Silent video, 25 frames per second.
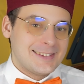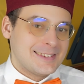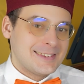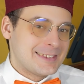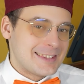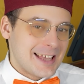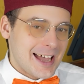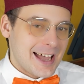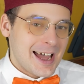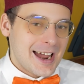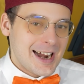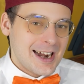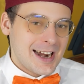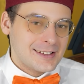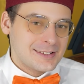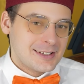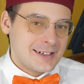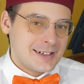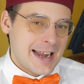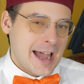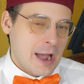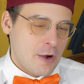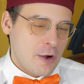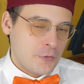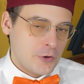Start
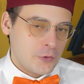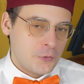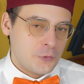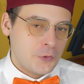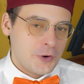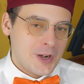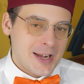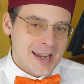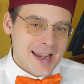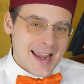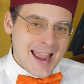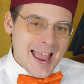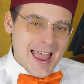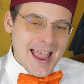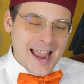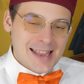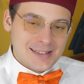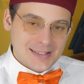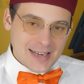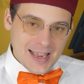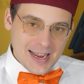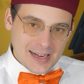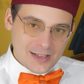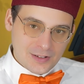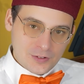now for free
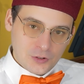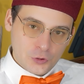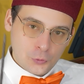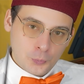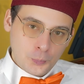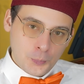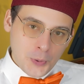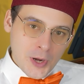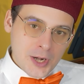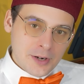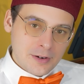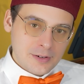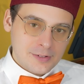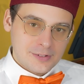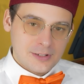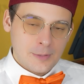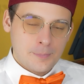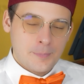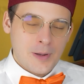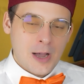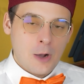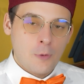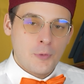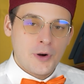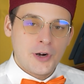and experience the
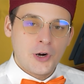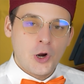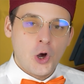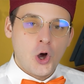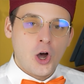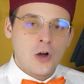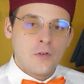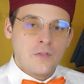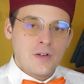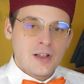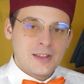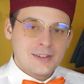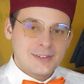power of